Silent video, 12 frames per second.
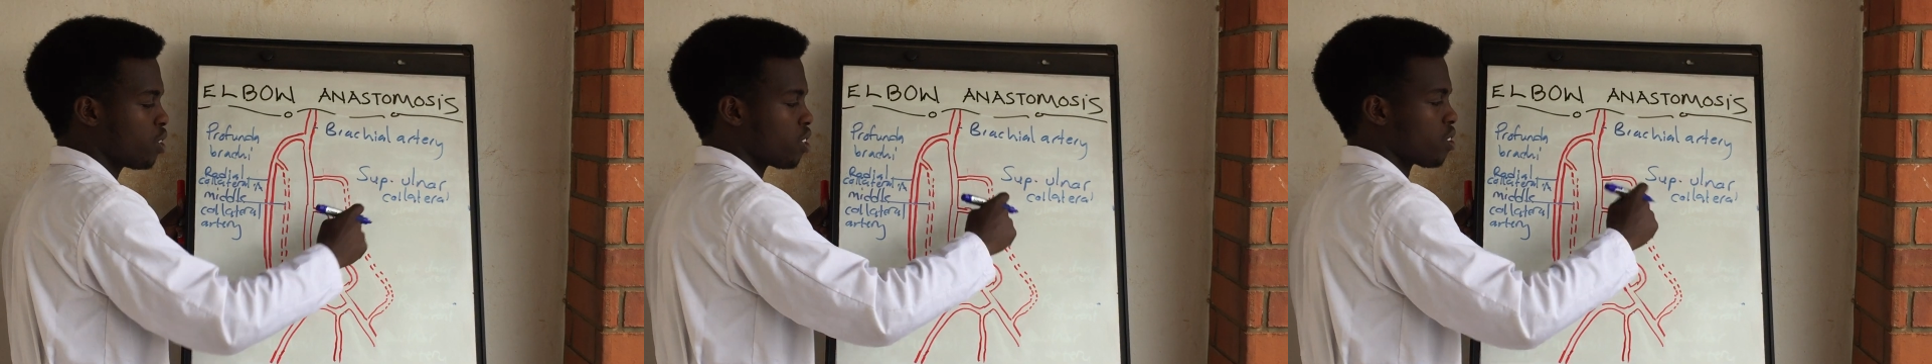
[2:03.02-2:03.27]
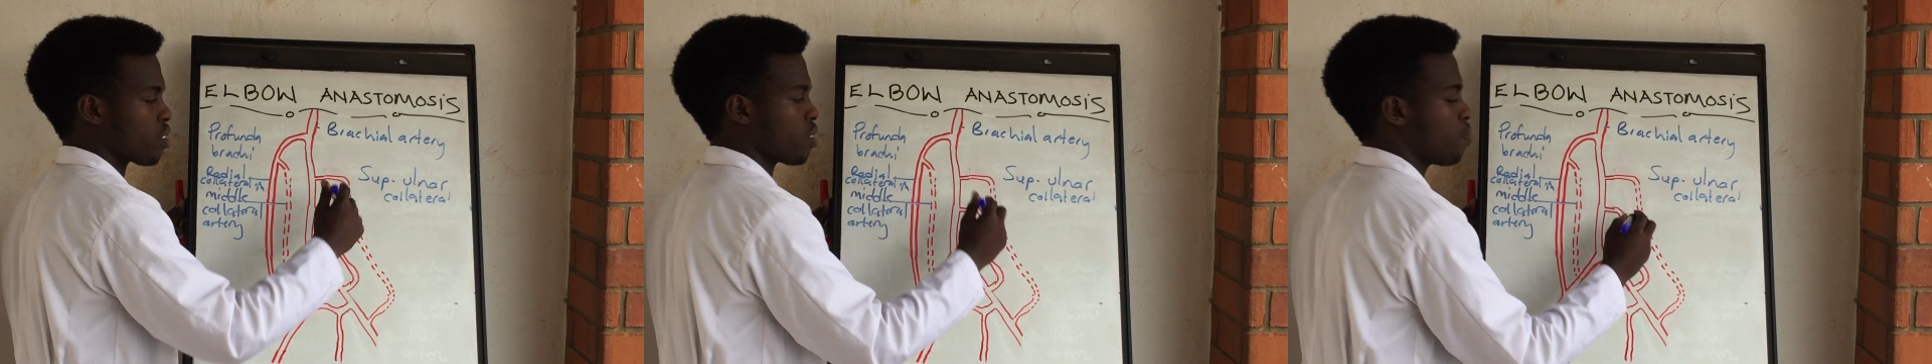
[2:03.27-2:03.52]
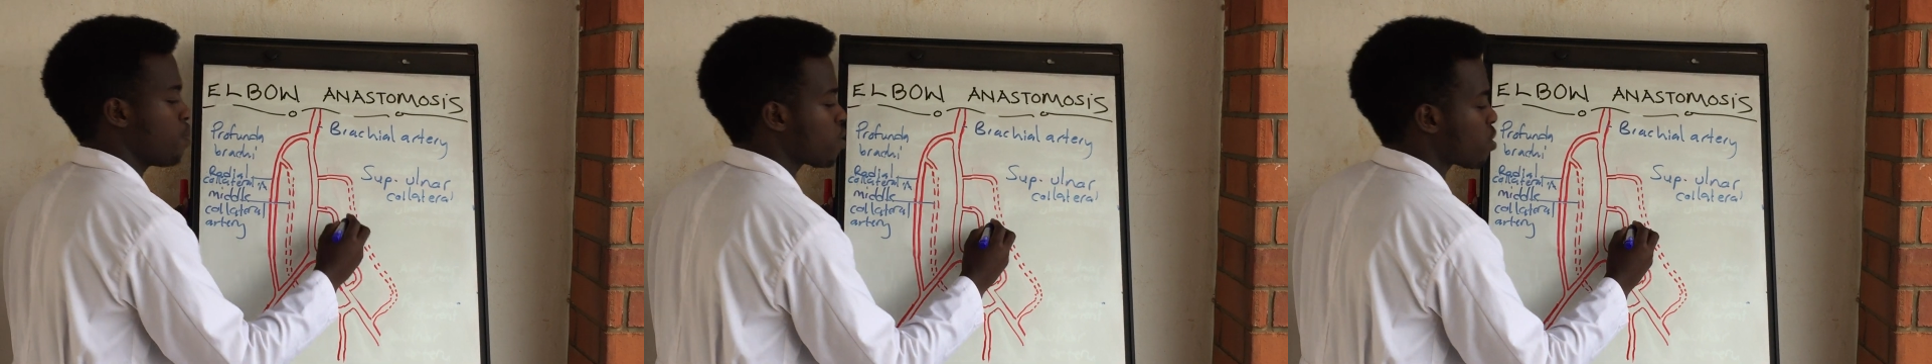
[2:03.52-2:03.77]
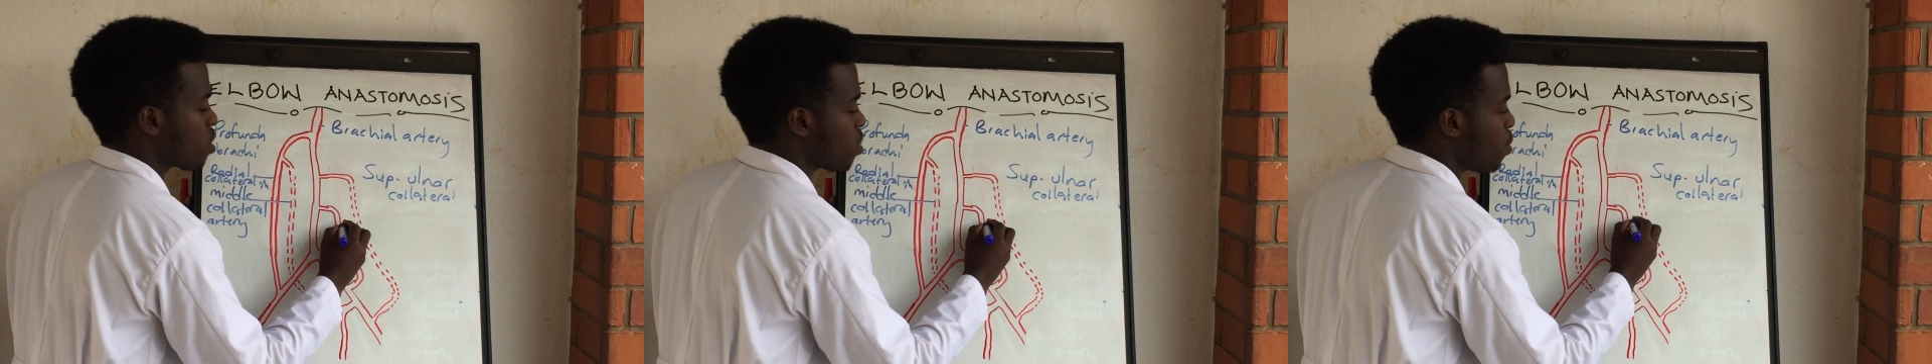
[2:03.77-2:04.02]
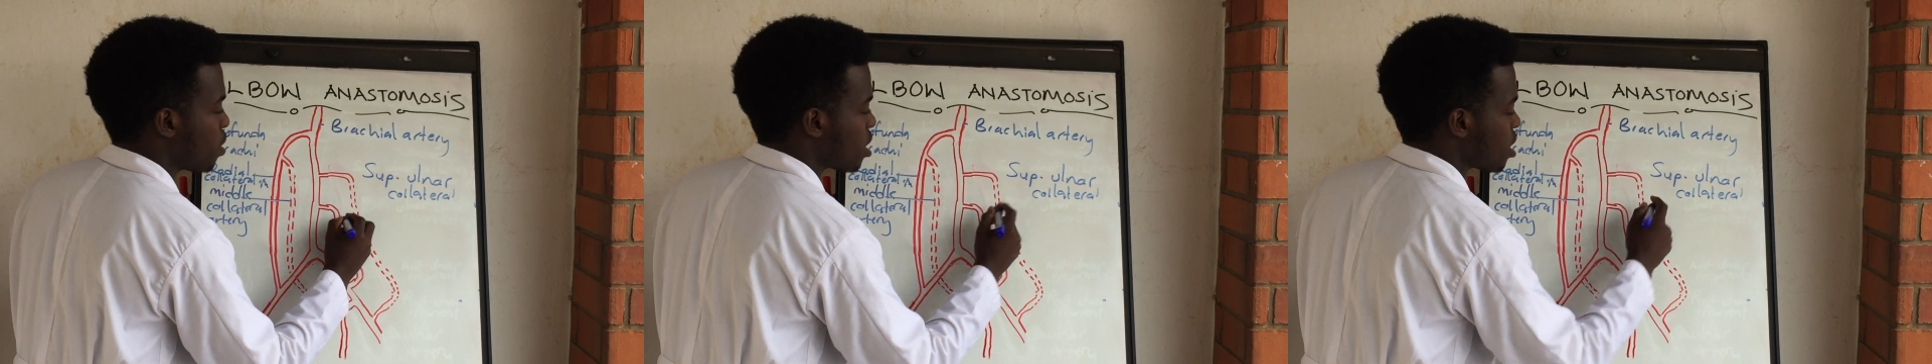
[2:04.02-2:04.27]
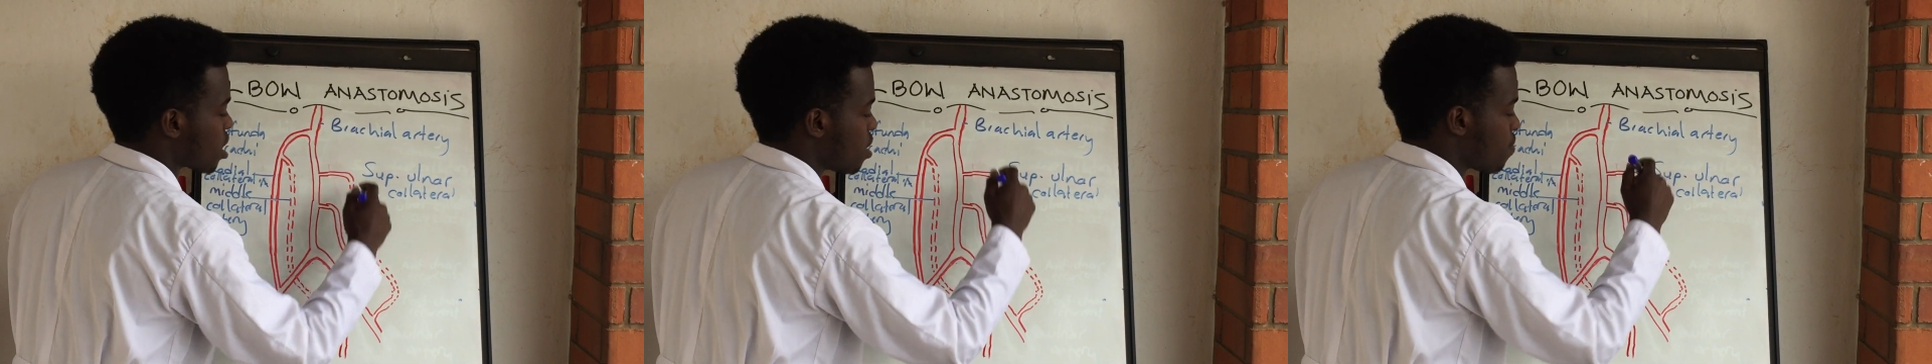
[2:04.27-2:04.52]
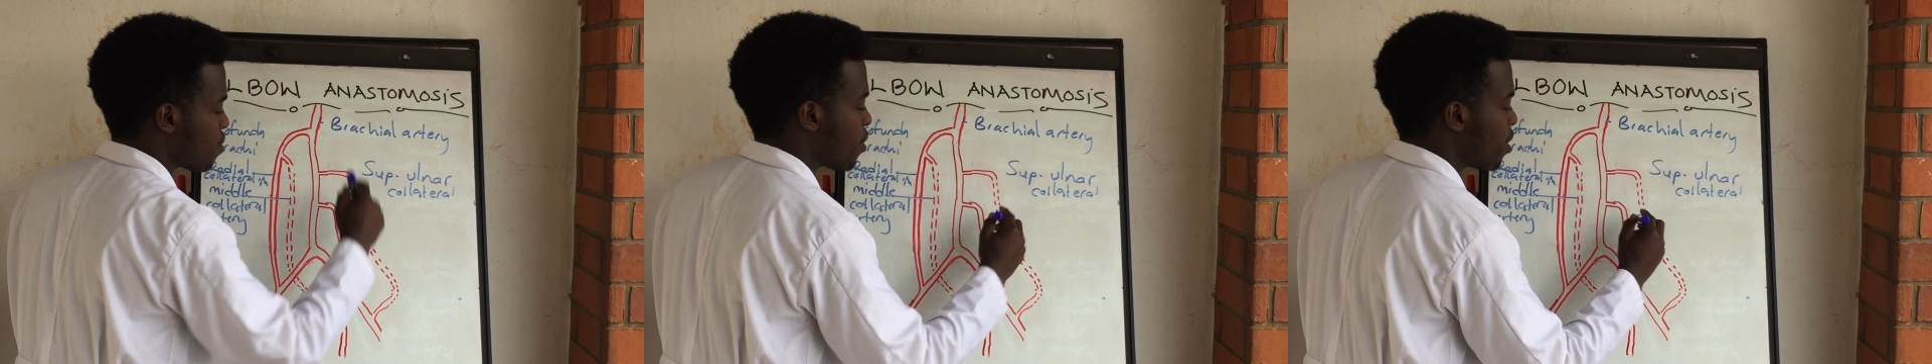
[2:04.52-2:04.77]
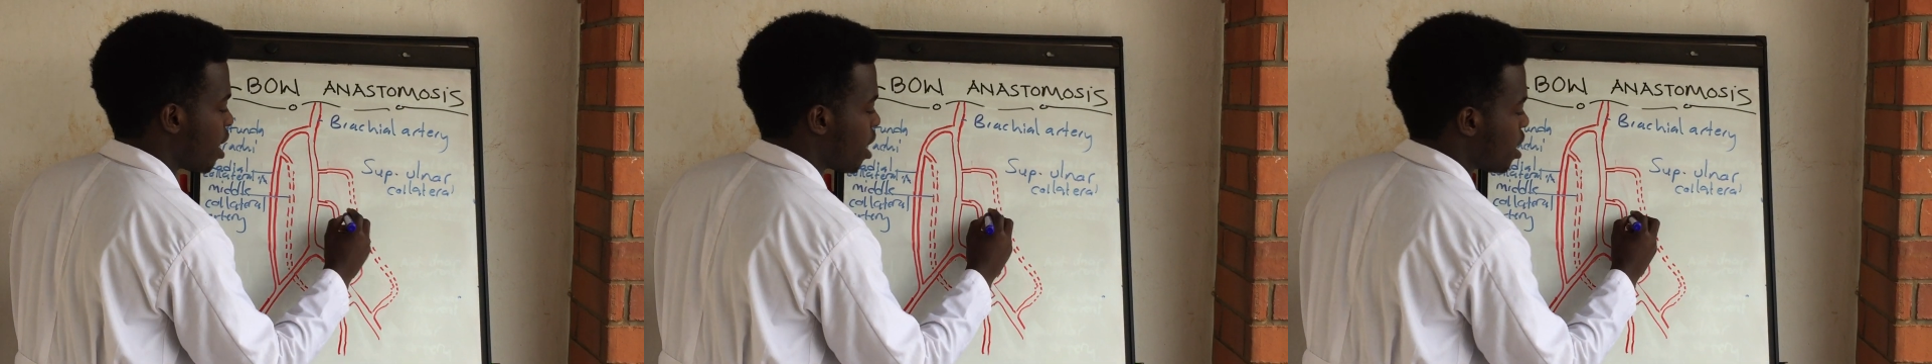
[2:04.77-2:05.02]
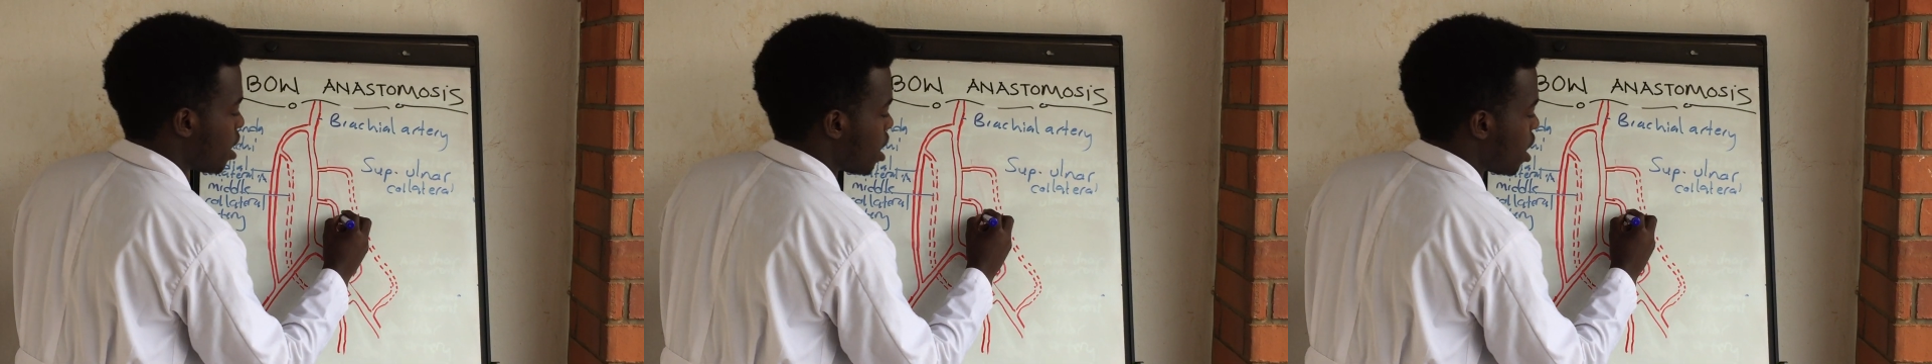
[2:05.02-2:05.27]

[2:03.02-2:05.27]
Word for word: which is which is inferior,